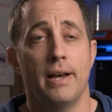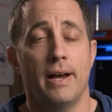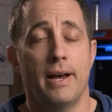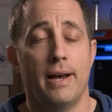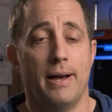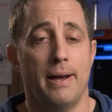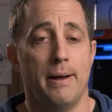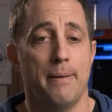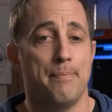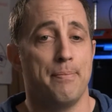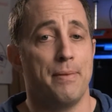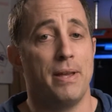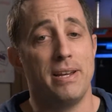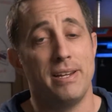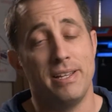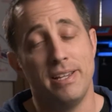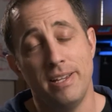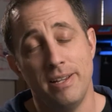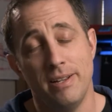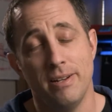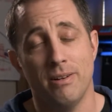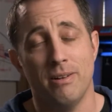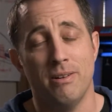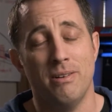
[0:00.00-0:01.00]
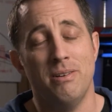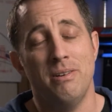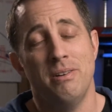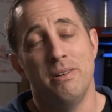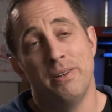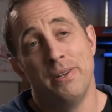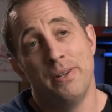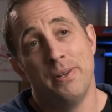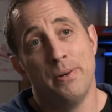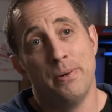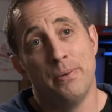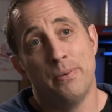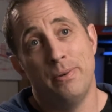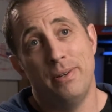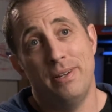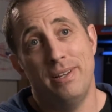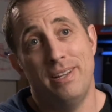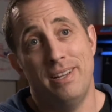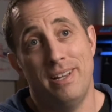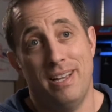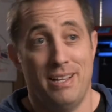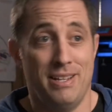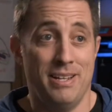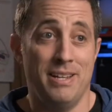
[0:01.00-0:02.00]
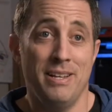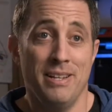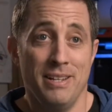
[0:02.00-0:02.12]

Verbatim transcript: Um, and here, we,